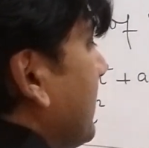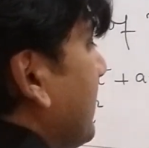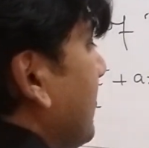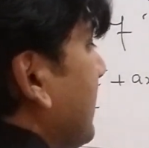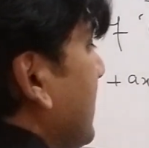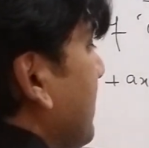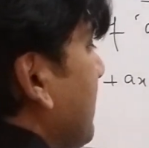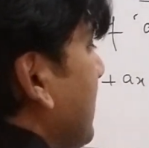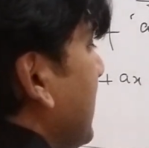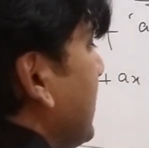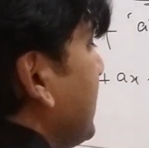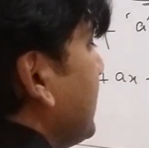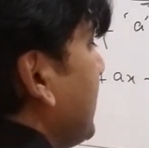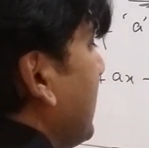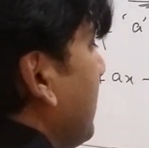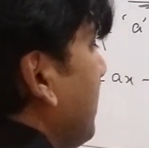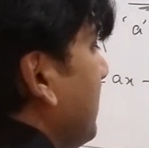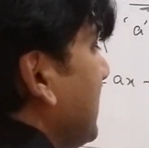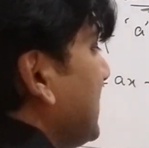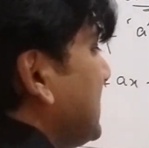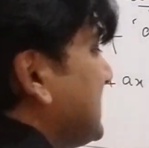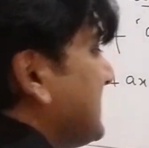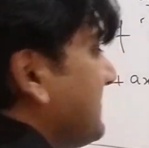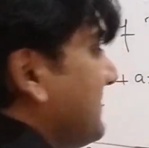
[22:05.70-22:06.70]

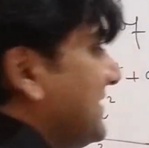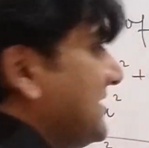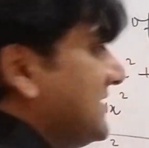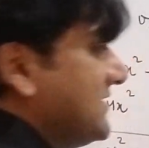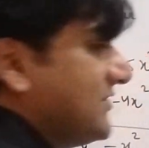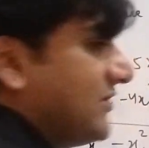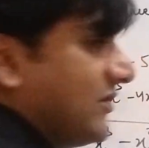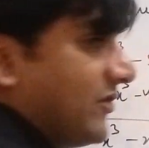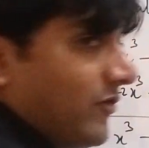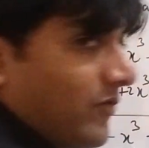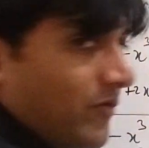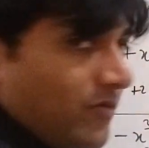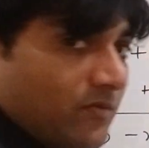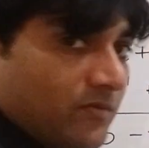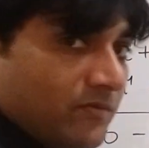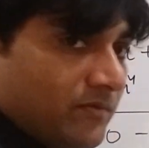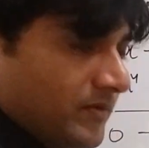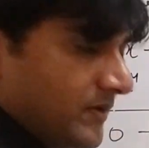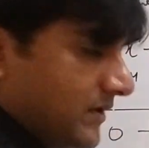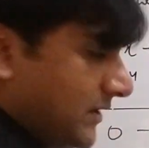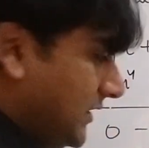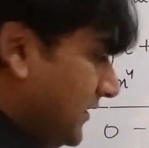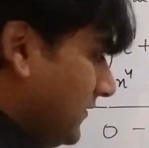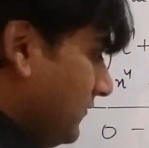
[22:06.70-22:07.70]
remainder must be 0.
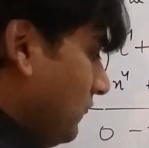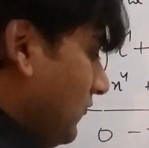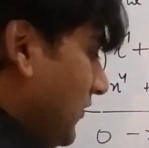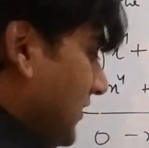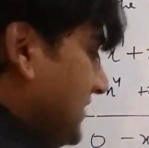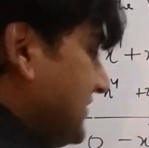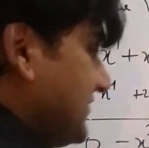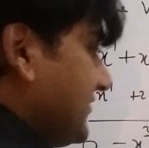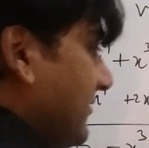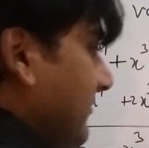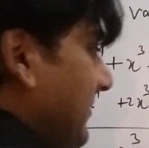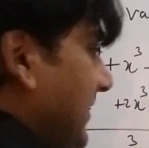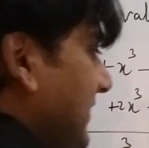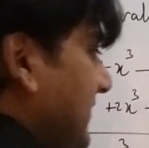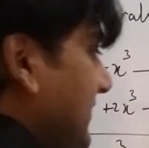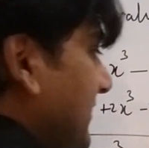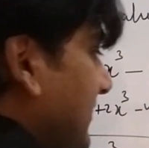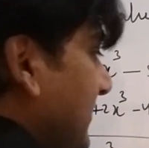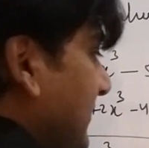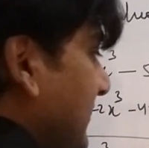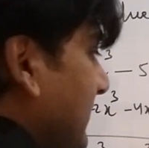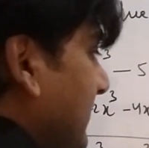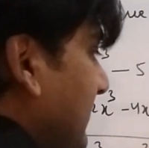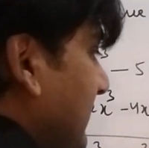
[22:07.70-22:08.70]
What is
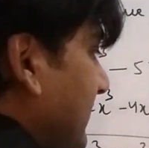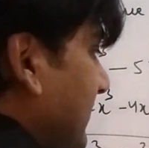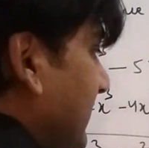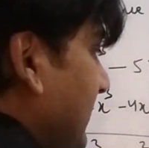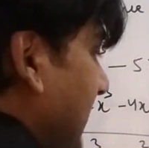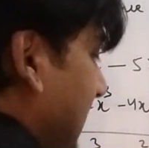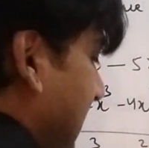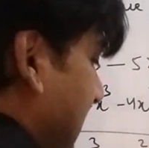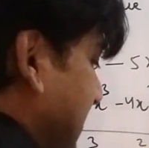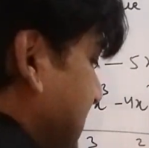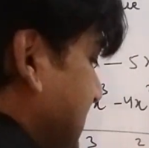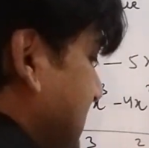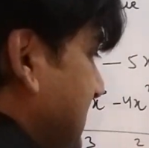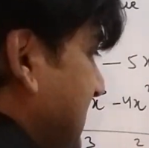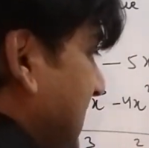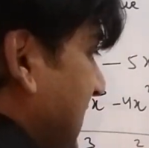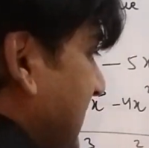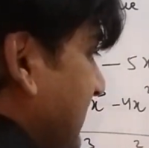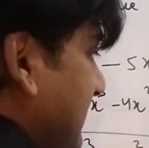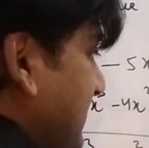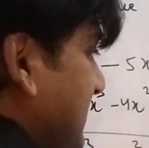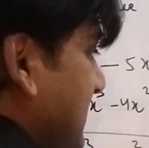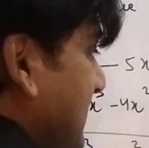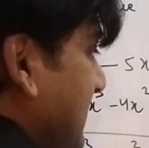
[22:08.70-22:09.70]
remainder? X
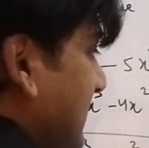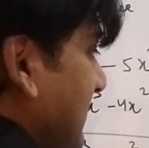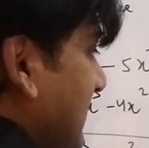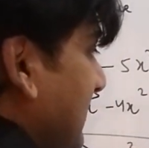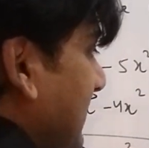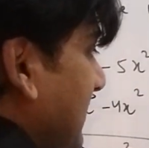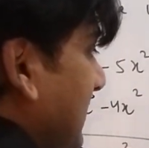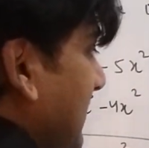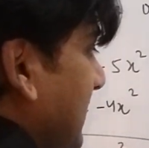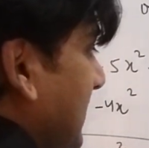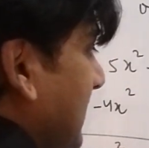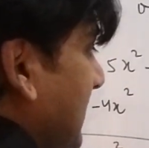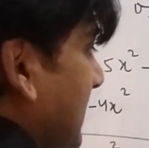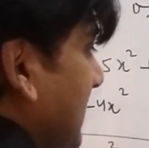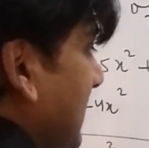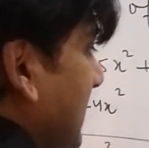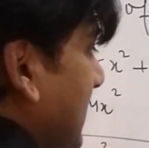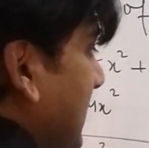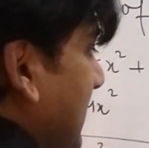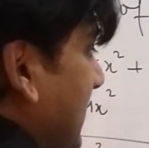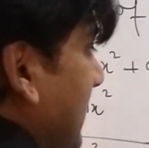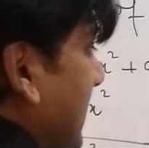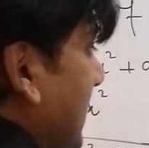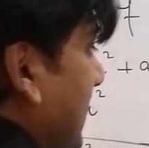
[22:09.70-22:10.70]
times
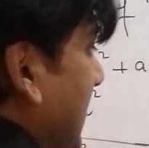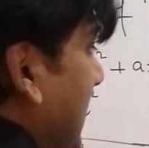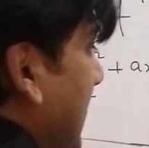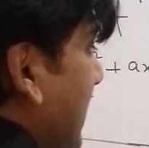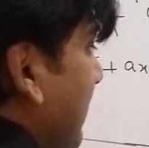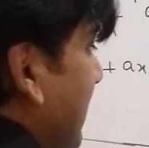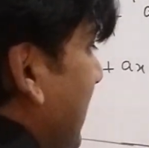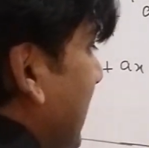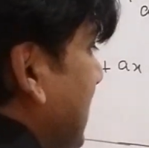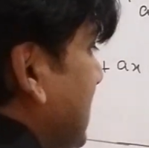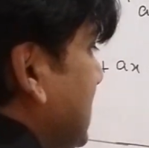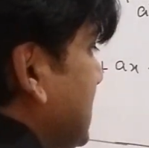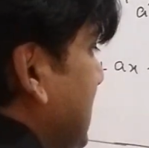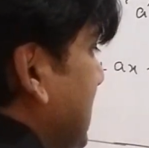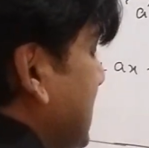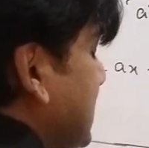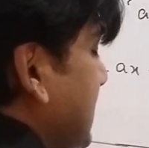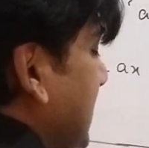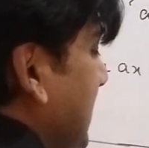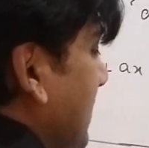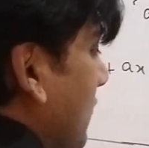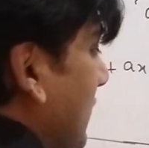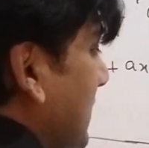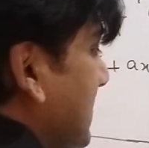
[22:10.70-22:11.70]
a minus
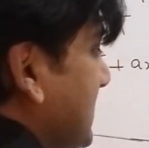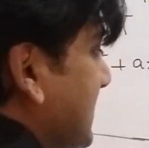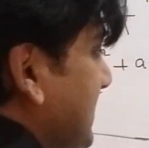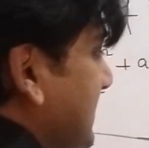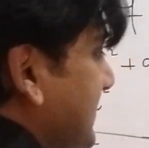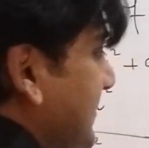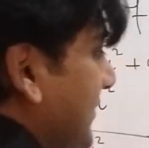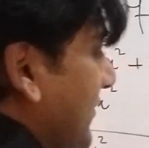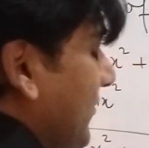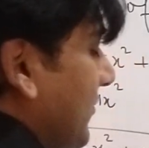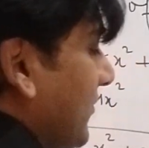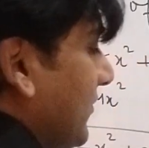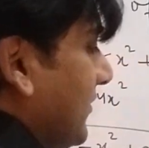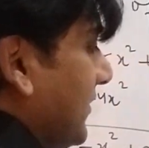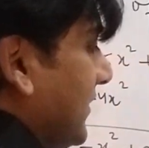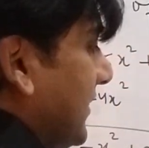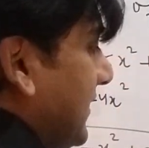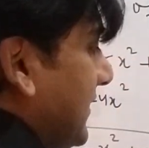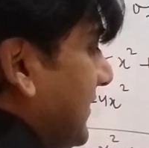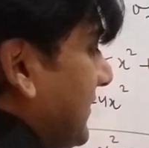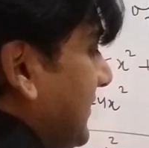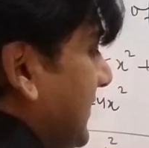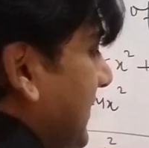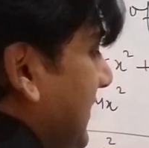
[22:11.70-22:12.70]
6 equals to 0.
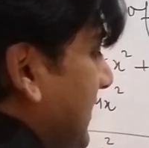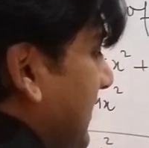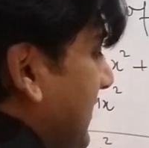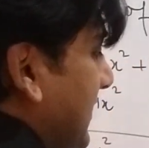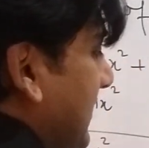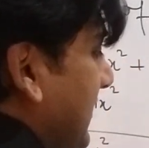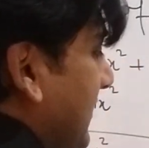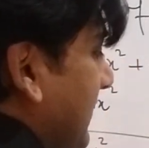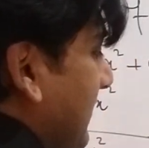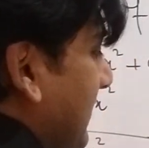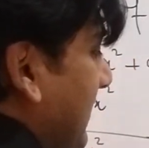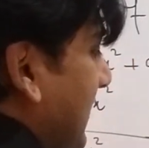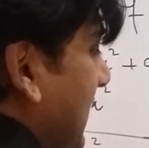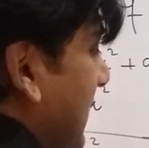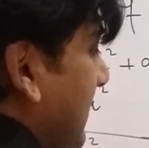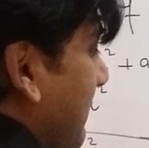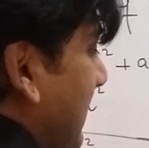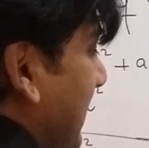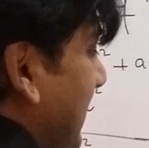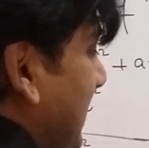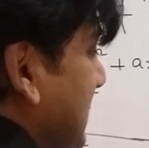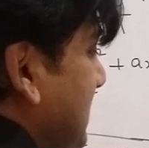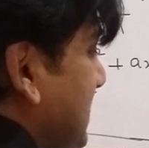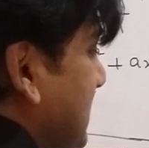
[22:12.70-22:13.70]
Then here a
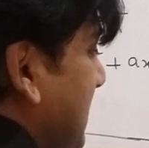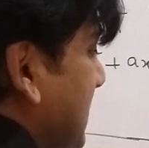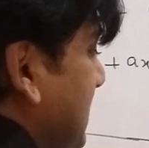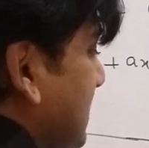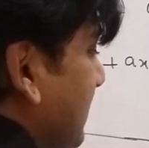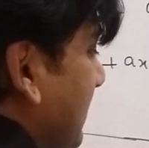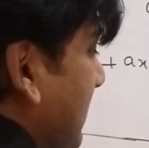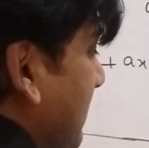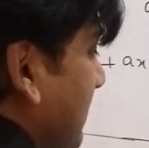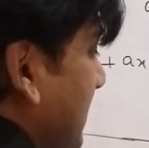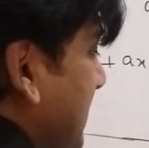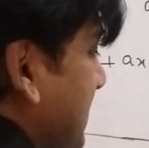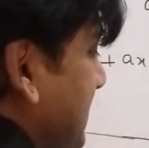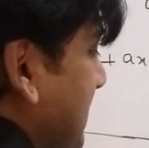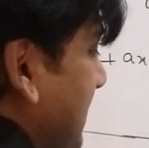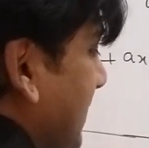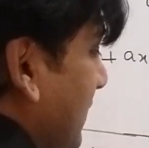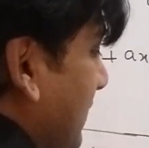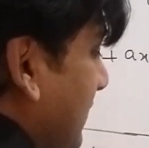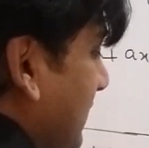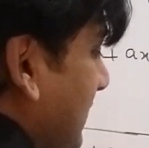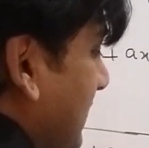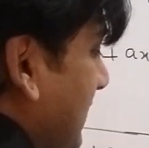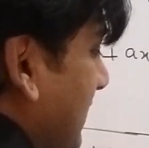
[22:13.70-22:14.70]
minus 6 would be
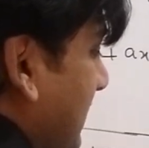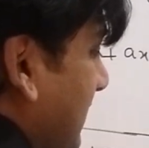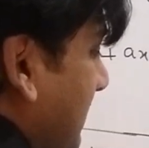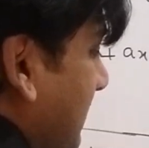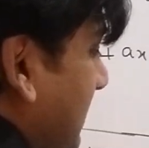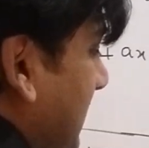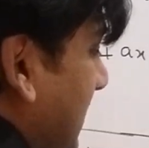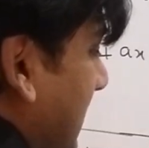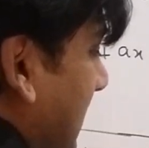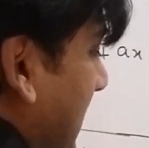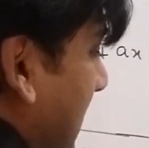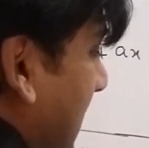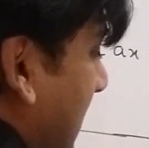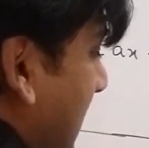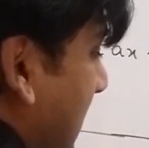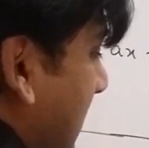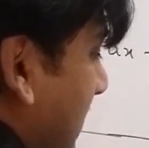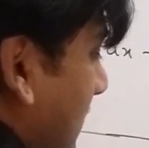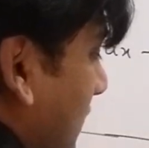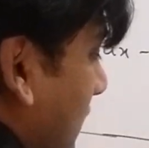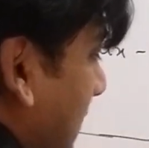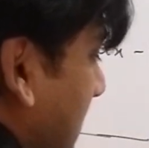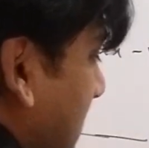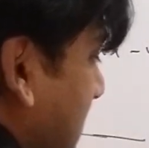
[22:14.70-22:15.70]
0, then
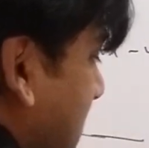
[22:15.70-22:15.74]
a equal